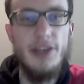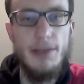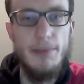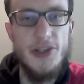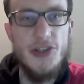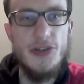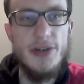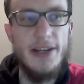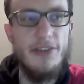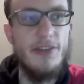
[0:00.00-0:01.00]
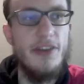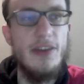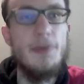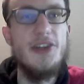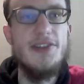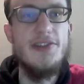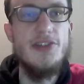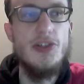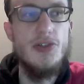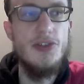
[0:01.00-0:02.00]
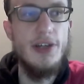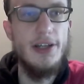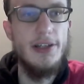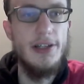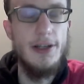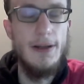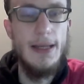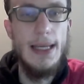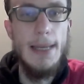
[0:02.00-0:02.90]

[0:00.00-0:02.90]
Münster has a separate institute on